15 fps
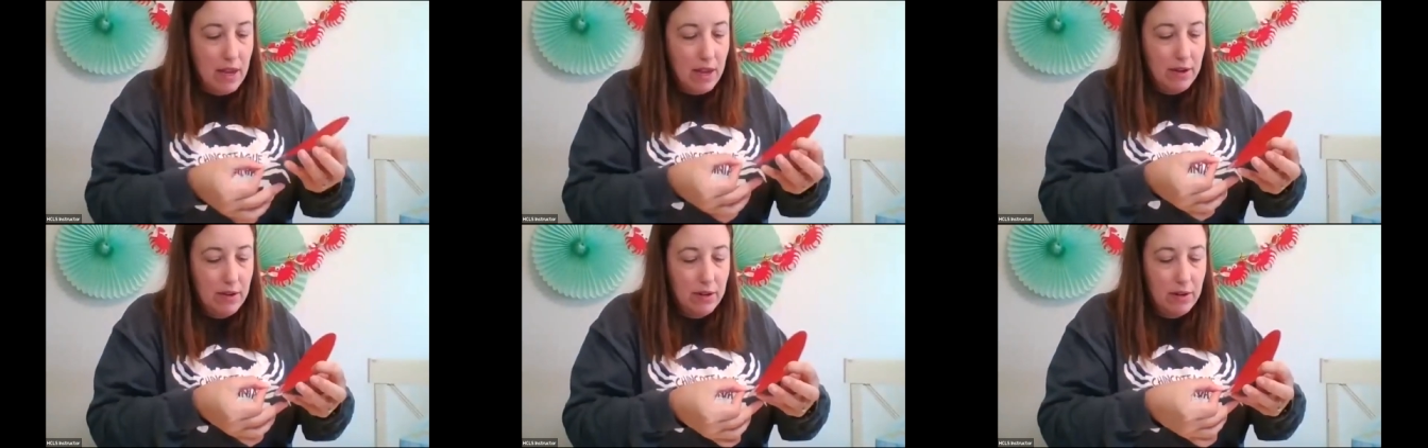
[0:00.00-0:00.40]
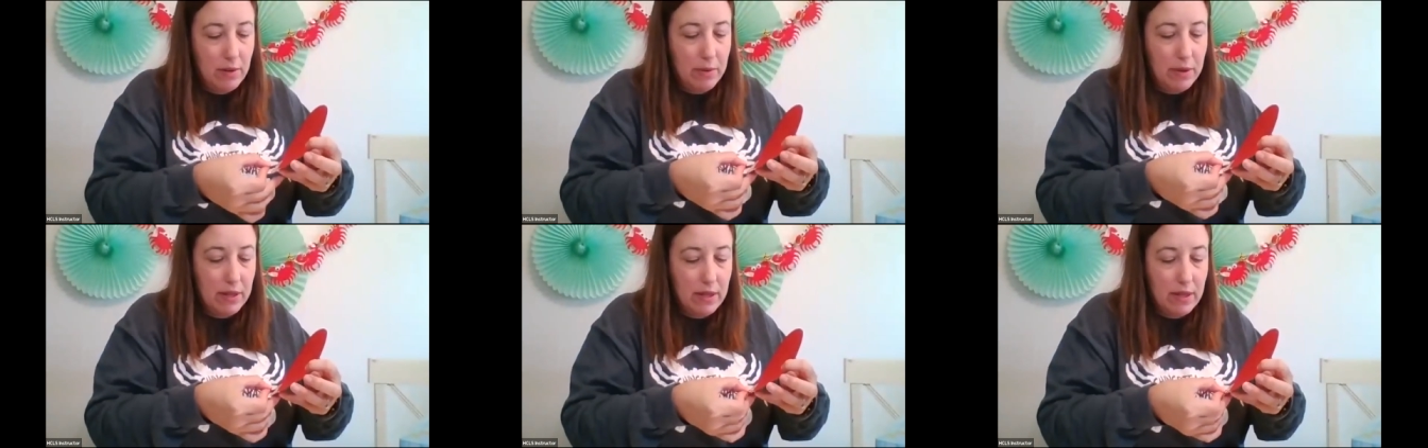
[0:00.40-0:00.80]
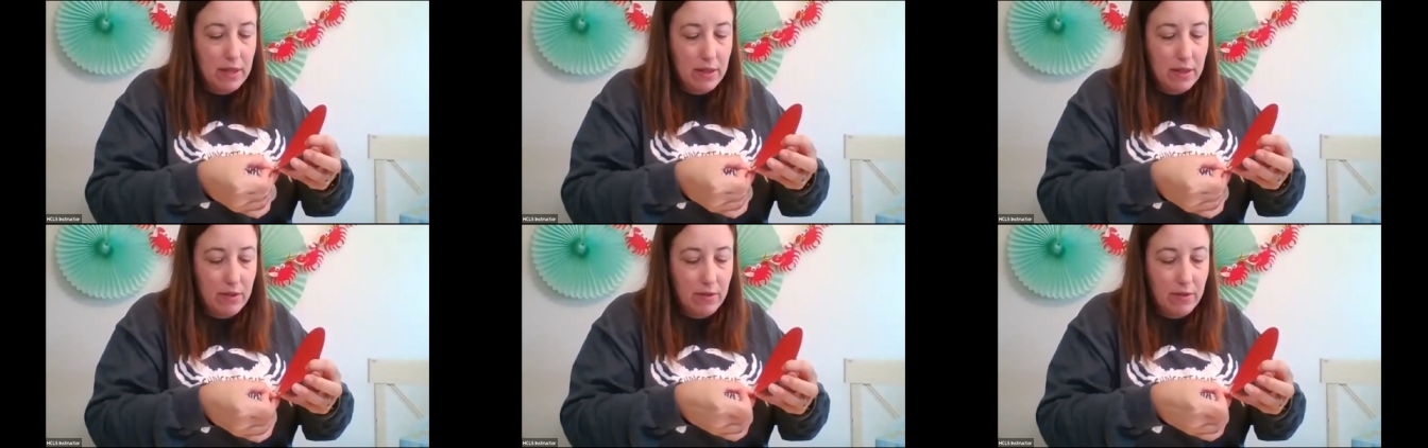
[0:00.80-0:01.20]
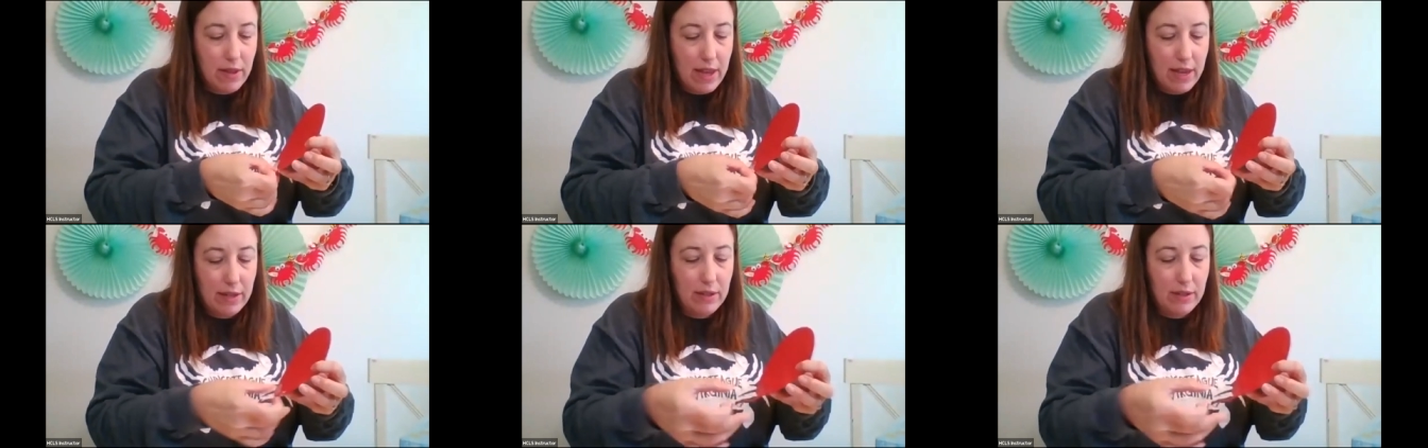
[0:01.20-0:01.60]
and you're gonna put the little
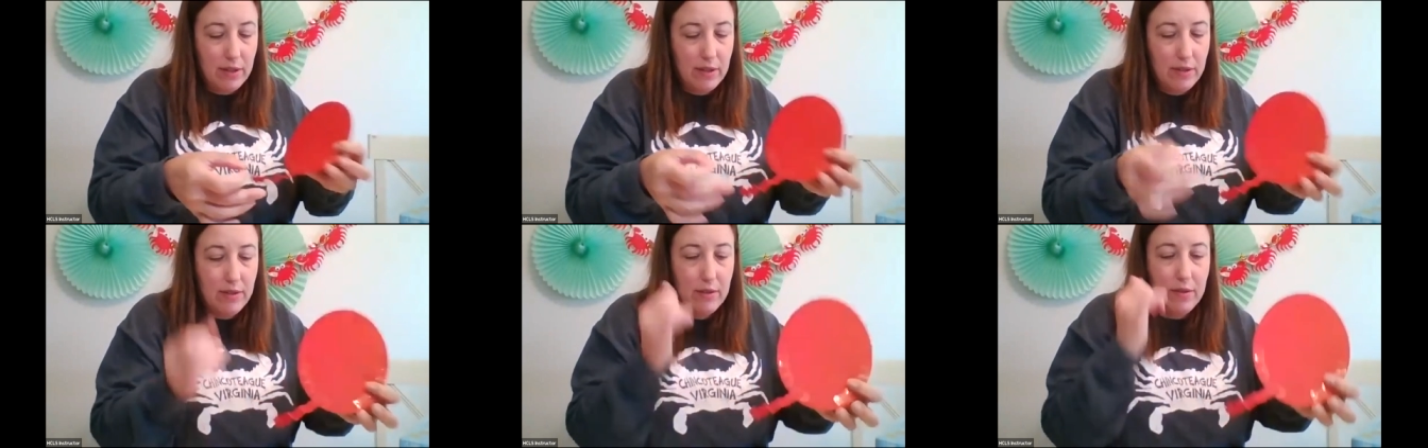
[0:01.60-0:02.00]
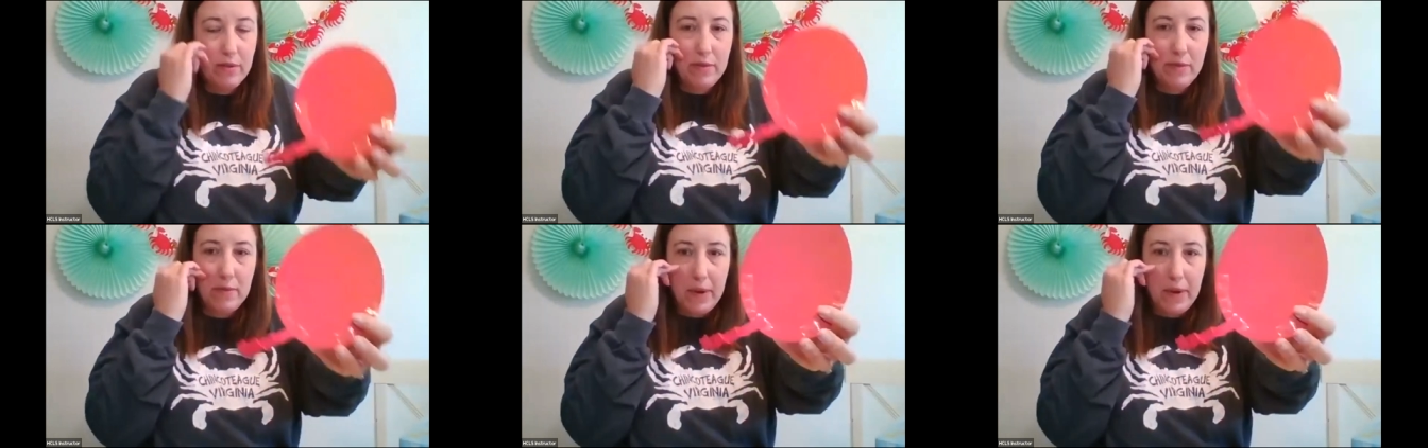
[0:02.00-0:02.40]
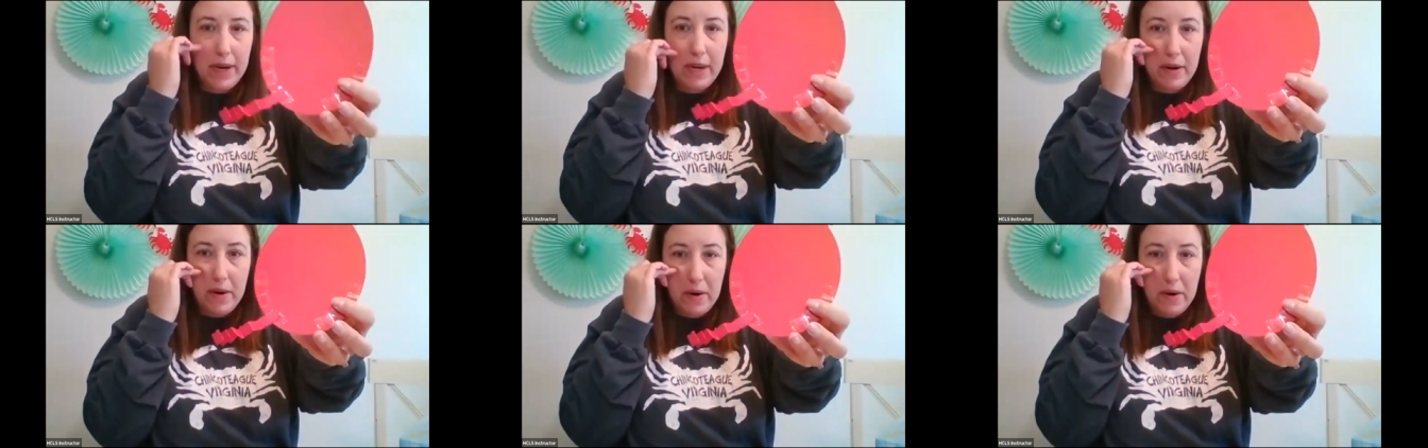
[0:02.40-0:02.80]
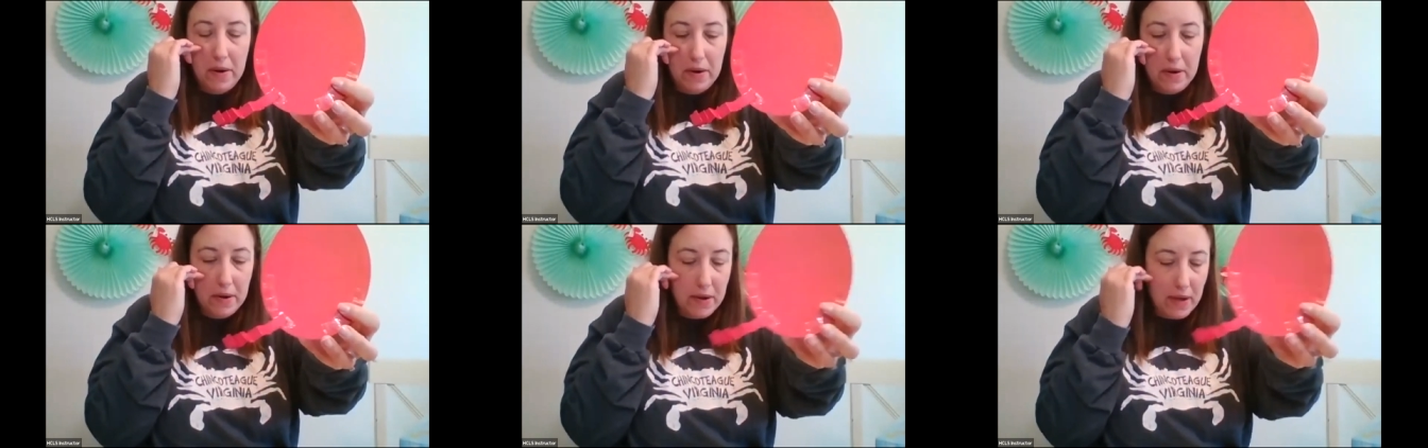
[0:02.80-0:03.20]
legs right here,
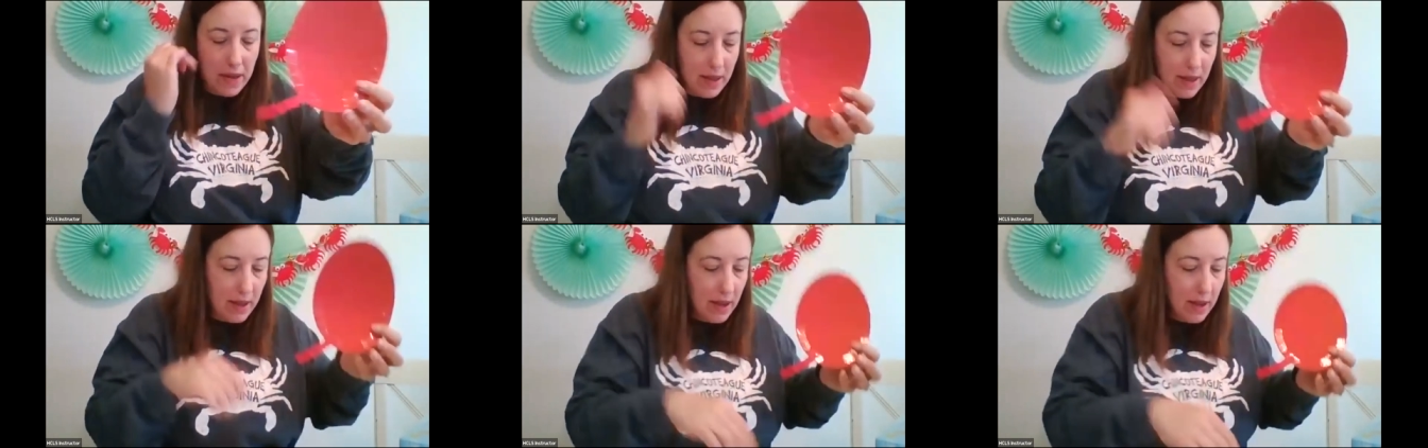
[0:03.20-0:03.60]
okay?